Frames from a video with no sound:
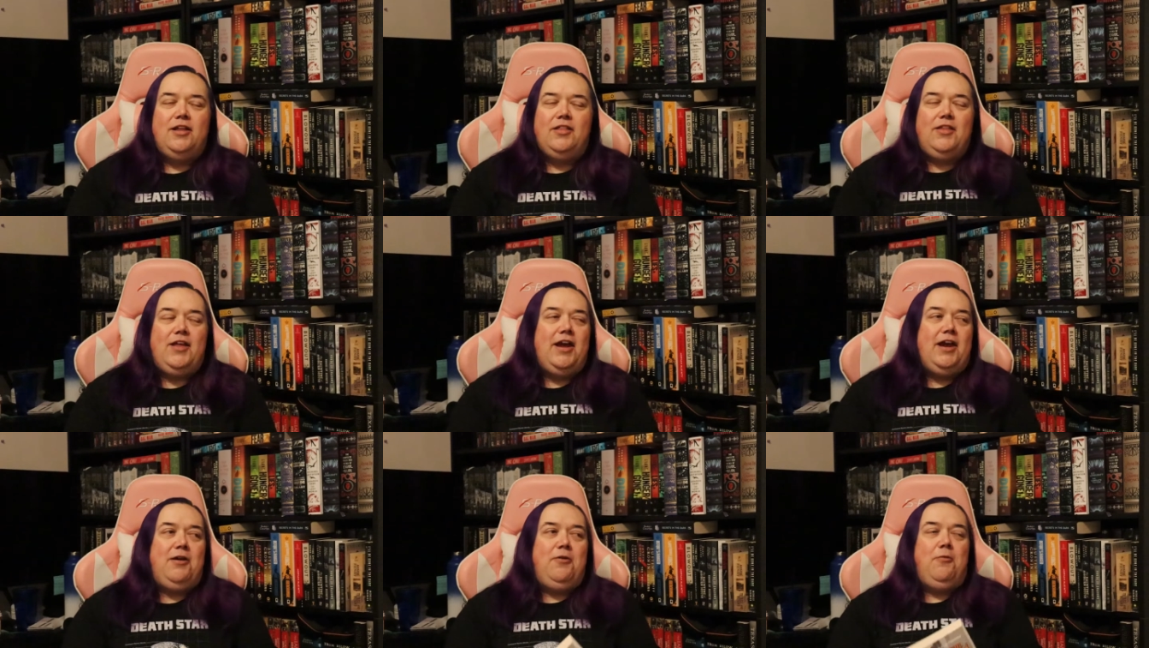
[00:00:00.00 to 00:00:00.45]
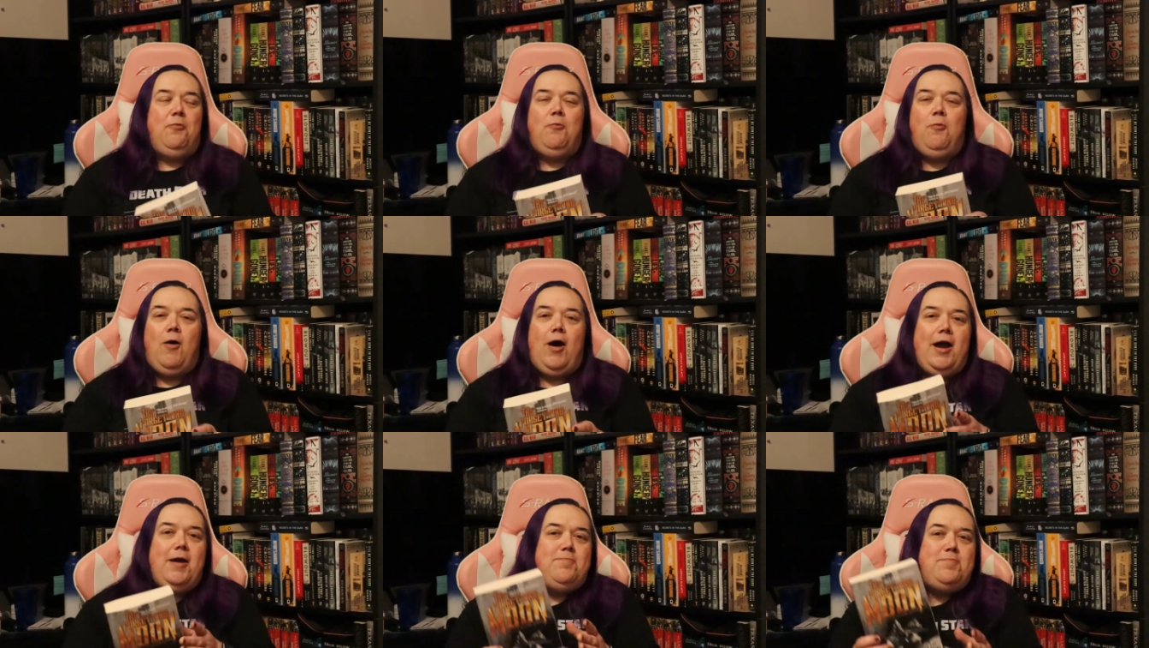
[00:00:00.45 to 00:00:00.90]
Like,
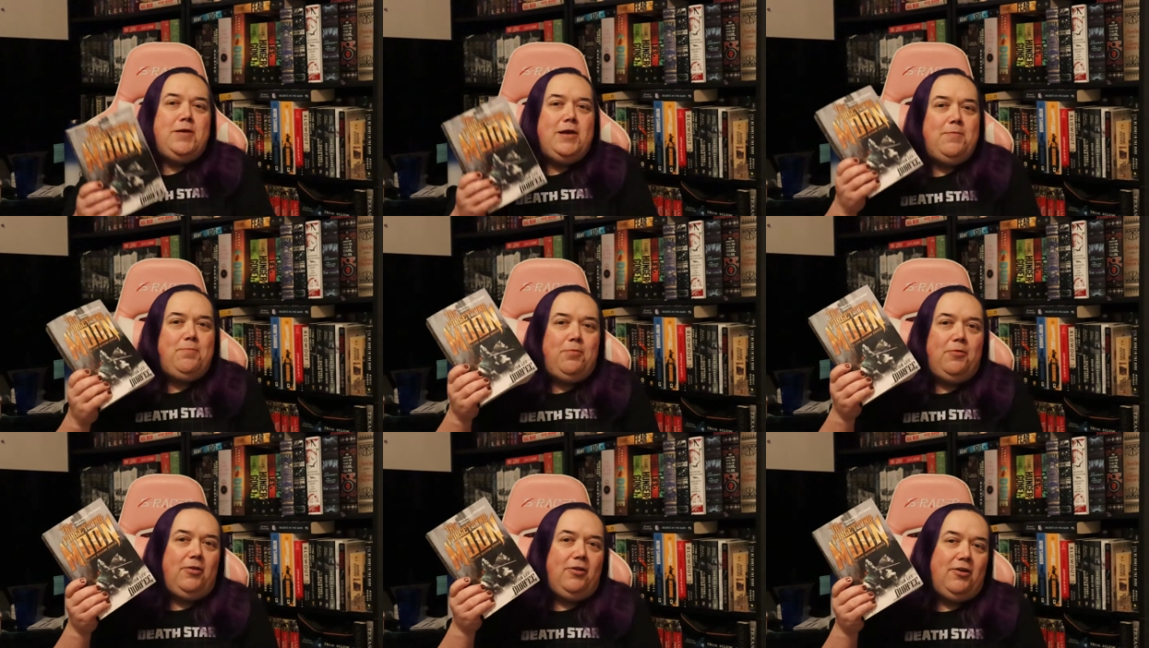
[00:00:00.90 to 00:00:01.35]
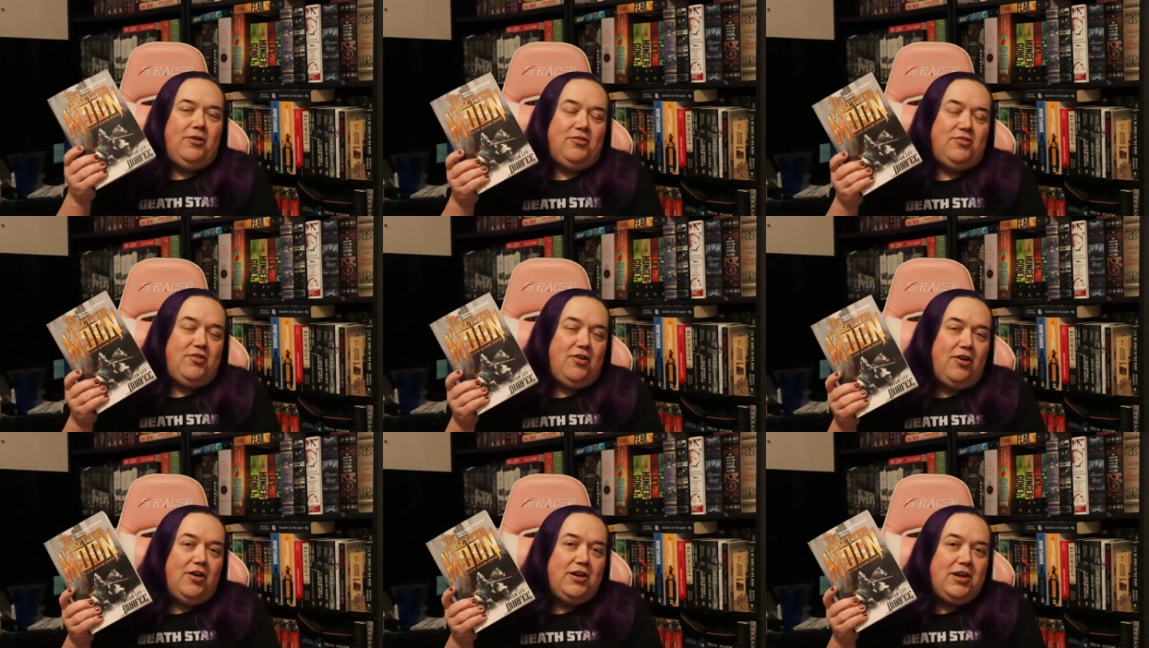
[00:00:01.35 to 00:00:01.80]
why people
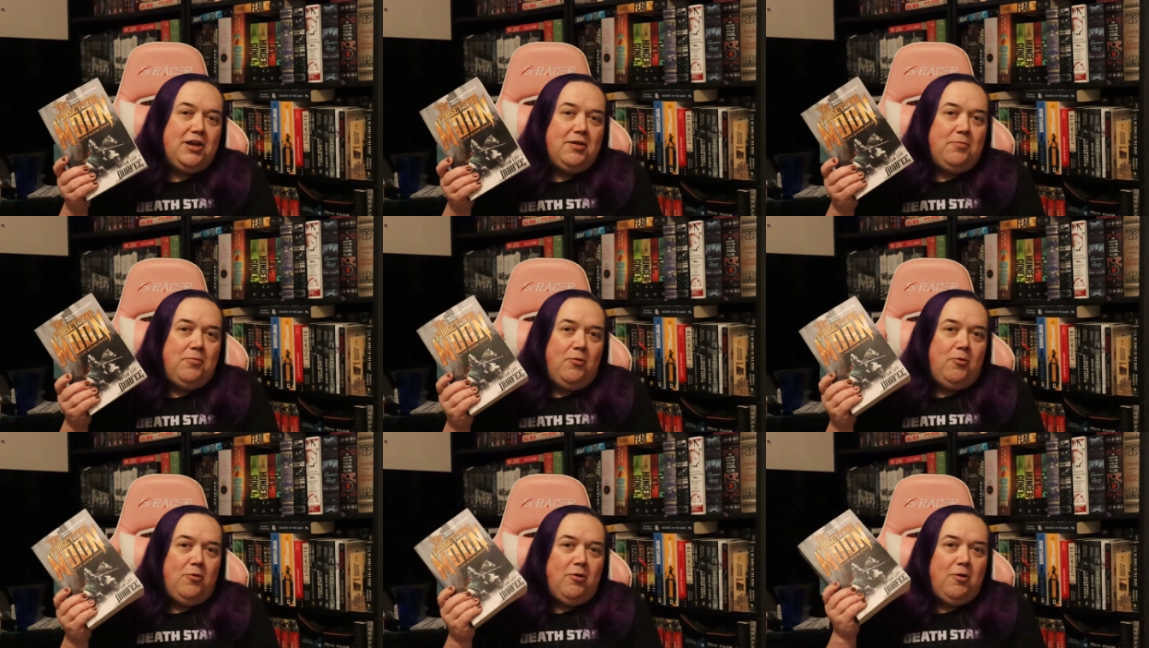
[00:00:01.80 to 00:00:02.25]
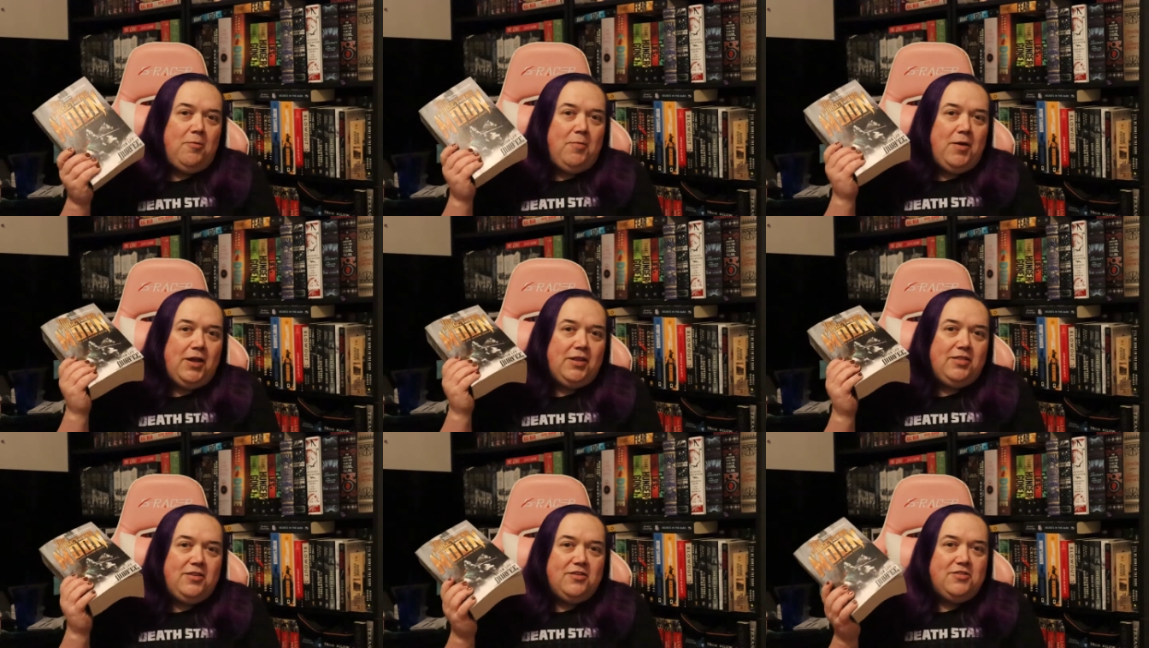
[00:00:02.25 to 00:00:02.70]
aren't talking more
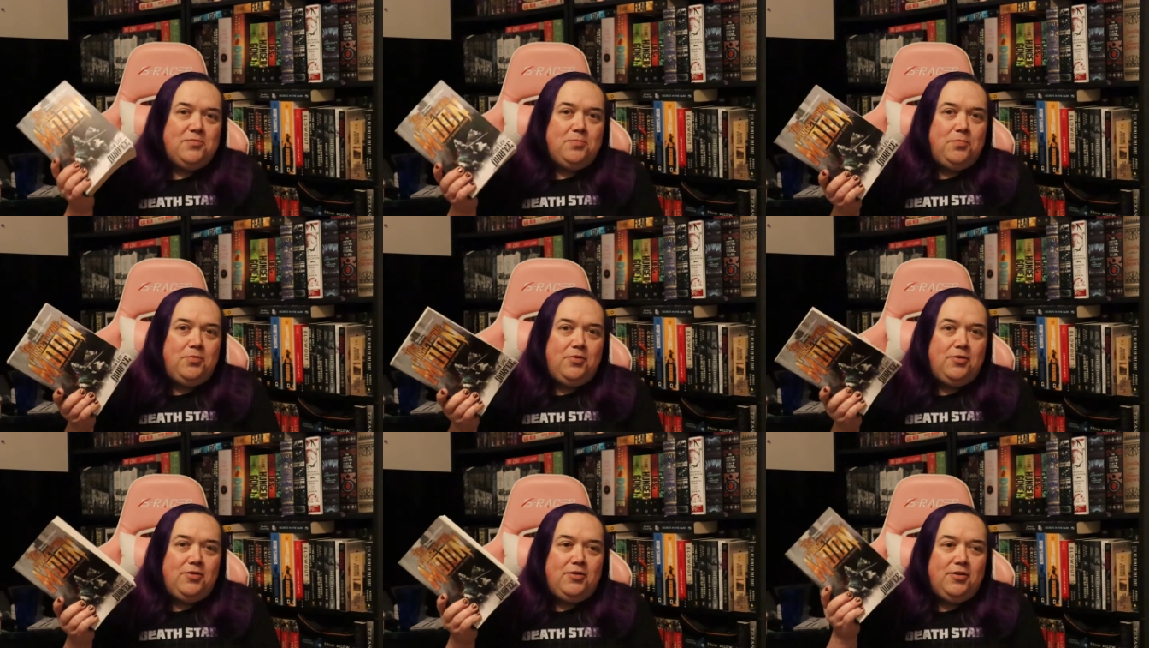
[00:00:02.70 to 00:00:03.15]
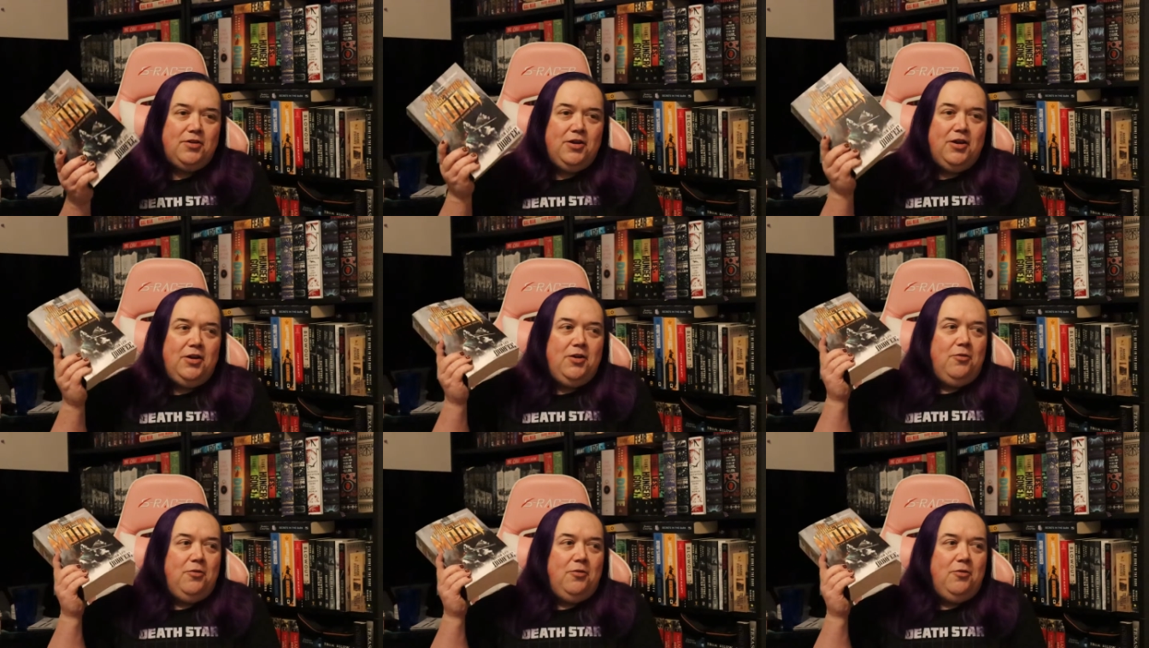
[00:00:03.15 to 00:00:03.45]
about this book,